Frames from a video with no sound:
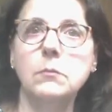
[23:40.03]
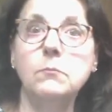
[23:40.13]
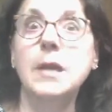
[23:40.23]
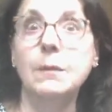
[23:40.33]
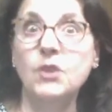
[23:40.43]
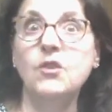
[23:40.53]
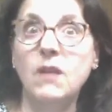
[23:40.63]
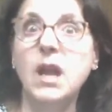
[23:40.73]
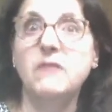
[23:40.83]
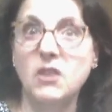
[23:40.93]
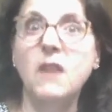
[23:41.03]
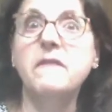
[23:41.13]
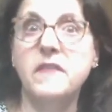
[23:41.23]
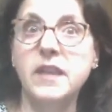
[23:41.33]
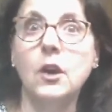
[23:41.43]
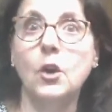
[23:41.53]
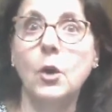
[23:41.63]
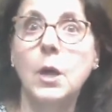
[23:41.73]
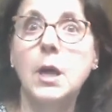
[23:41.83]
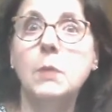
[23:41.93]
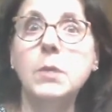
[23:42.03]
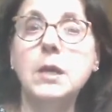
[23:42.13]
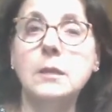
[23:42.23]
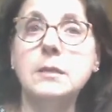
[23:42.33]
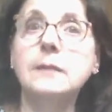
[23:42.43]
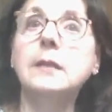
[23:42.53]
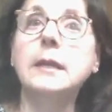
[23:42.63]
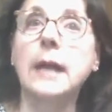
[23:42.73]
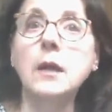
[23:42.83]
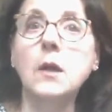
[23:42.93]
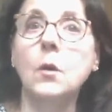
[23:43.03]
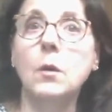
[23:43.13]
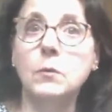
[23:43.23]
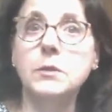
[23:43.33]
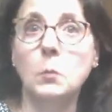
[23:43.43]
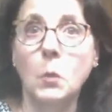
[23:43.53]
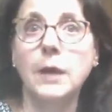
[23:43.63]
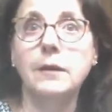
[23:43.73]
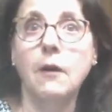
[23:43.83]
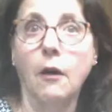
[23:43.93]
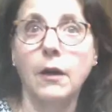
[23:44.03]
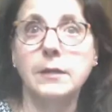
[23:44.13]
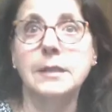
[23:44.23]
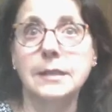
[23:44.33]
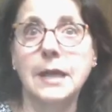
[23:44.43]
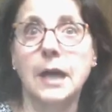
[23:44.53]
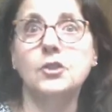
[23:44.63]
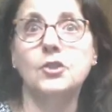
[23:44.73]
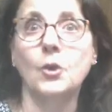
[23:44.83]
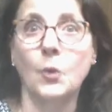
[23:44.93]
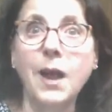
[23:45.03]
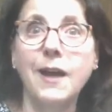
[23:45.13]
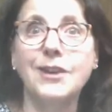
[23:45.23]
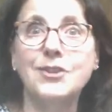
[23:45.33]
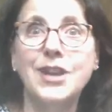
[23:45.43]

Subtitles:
Maybe you don't have enough there because at the get-go it was a one-car detached garage.